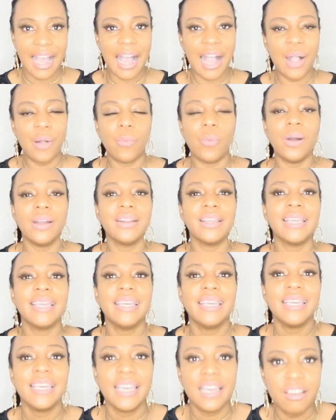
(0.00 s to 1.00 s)
I want
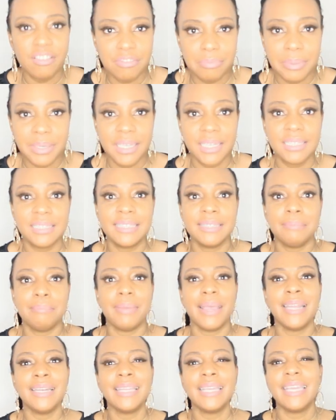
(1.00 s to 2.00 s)
to give because
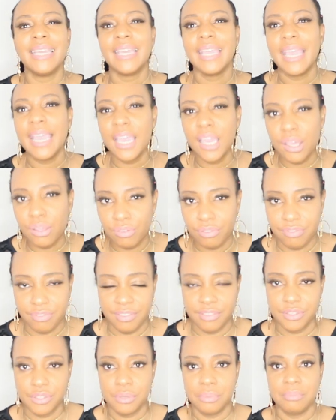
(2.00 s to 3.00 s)
Ben
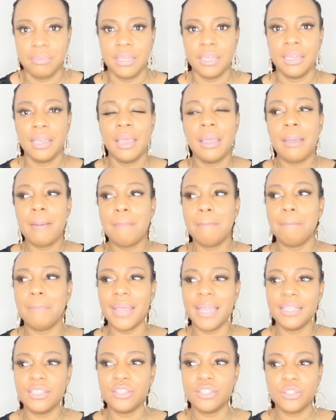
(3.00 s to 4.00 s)
gave to me.
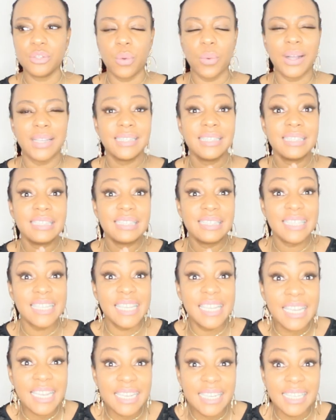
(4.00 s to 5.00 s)
Ben sowed a
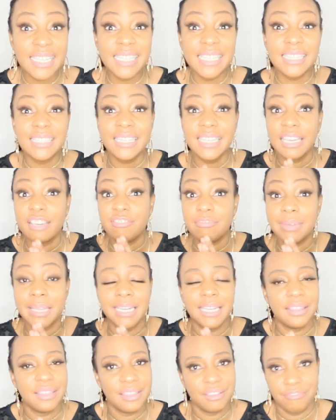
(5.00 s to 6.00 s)
seed. He didn't give me
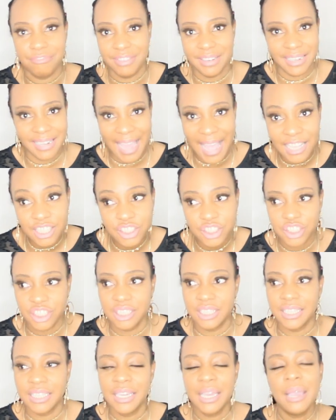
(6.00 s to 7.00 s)
anything
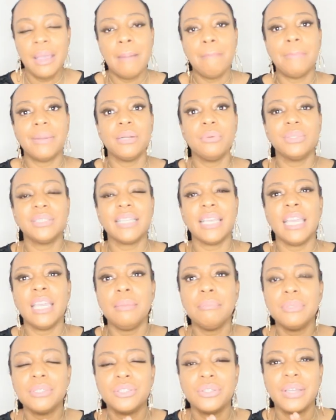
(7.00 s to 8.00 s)
financially, but he was
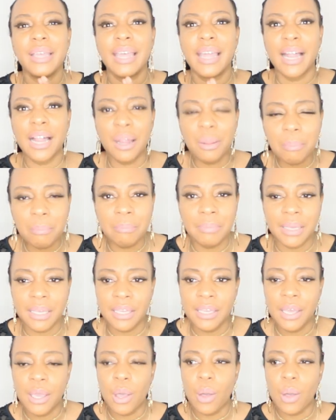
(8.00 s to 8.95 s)
able to help me